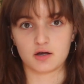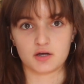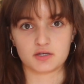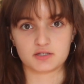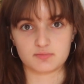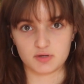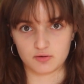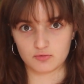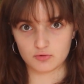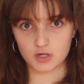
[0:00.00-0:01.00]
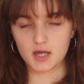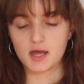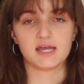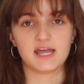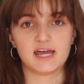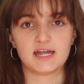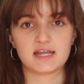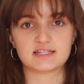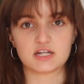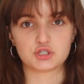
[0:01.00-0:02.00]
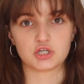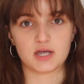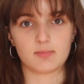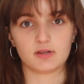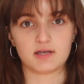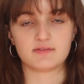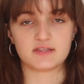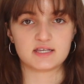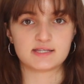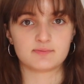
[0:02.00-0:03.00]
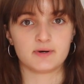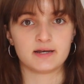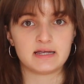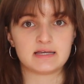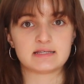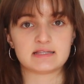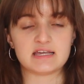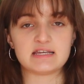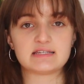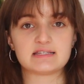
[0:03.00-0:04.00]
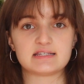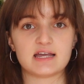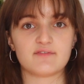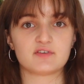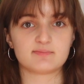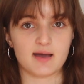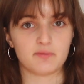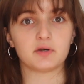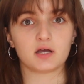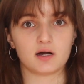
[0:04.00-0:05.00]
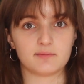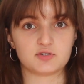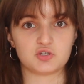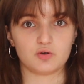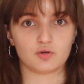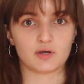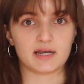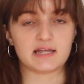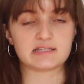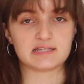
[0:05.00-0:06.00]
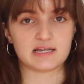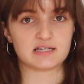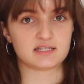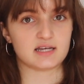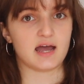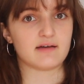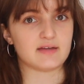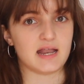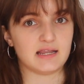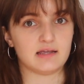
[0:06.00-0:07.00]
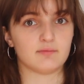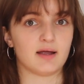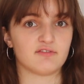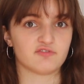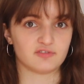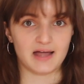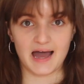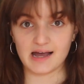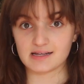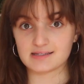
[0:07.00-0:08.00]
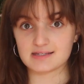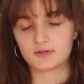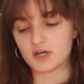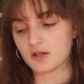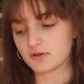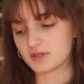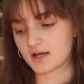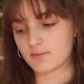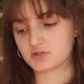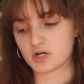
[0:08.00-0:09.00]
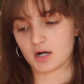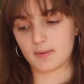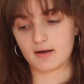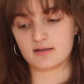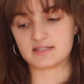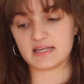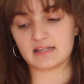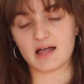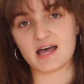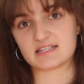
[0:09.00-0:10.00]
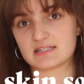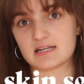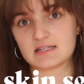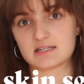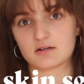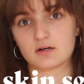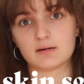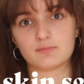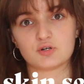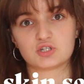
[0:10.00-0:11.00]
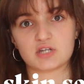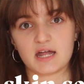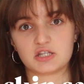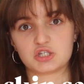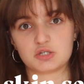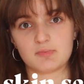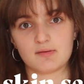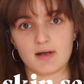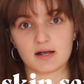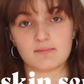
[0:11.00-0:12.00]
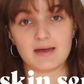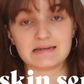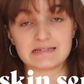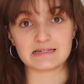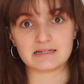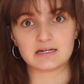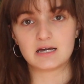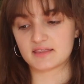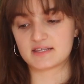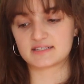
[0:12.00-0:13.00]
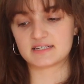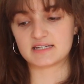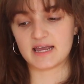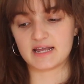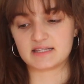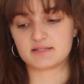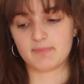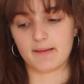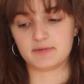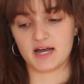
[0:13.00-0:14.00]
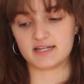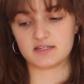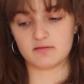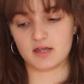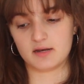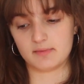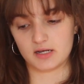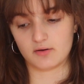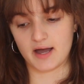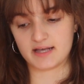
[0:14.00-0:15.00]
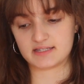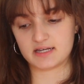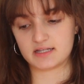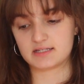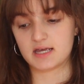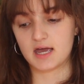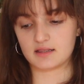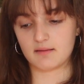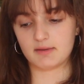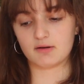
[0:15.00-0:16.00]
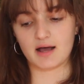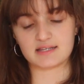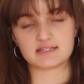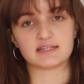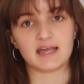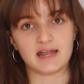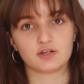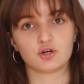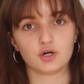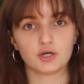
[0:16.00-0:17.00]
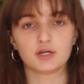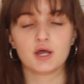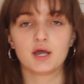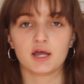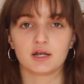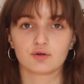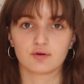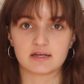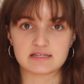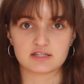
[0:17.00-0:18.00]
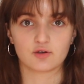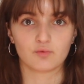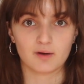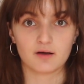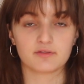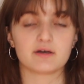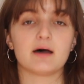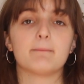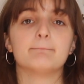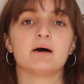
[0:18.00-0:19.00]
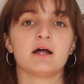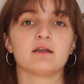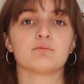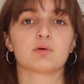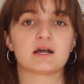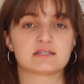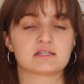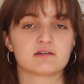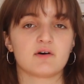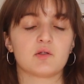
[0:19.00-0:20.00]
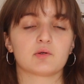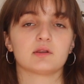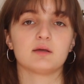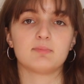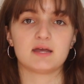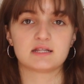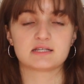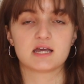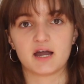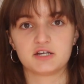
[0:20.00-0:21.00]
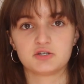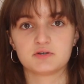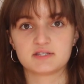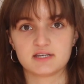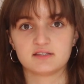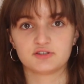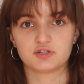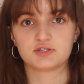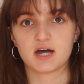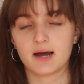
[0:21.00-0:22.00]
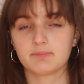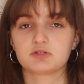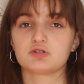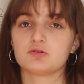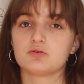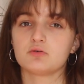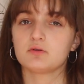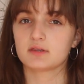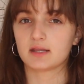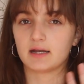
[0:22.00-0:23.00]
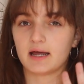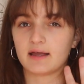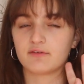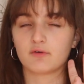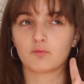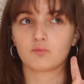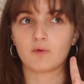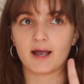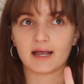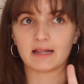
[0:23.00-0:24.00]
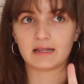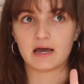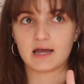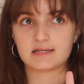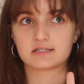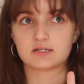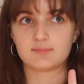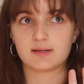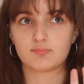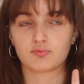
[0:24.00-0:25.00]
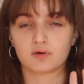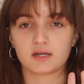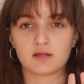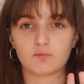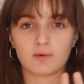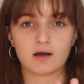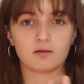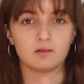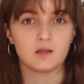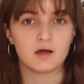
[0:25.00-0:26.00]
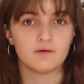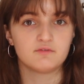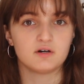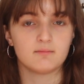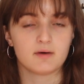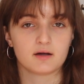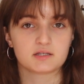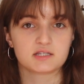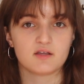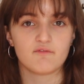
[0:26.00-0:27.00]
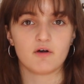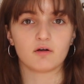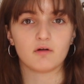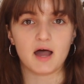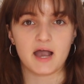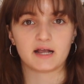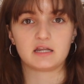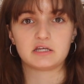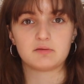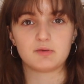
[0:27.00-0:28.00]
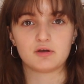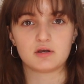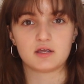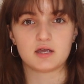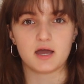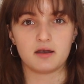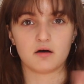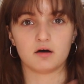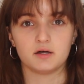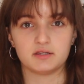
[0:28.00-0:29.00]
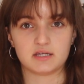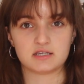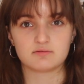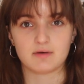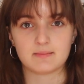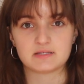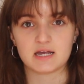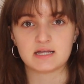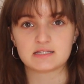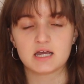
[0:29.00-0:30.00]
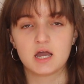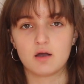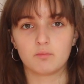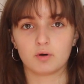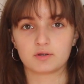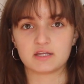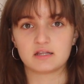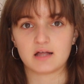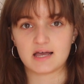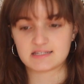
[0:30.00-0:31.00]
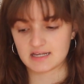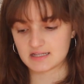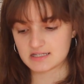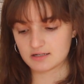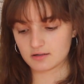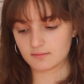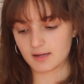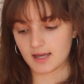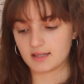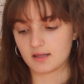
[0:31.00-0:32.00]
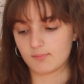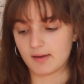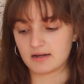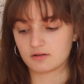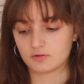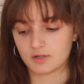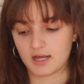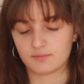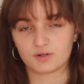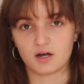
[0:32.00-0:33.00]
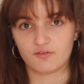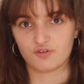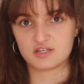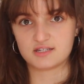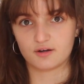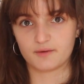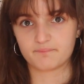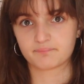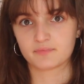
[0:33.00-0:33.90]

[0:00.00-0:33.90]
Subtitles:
Cosmune. And essentially I believe that this one is the safest bet when it comes to ingredients, that it doesn't have any red flags. But the other thing I would talk about is the Glass Skin Serum, which tends to be recommended. This contains peptides and amino acids. Amino acids again could increase the growth, but in presence of other lipids. I do see that the top two that I have recognized to be pretty well loved amongst the fungal acne community and on these websites were the Glass Skin Serum and the Beta-Glucan Recovery Serum.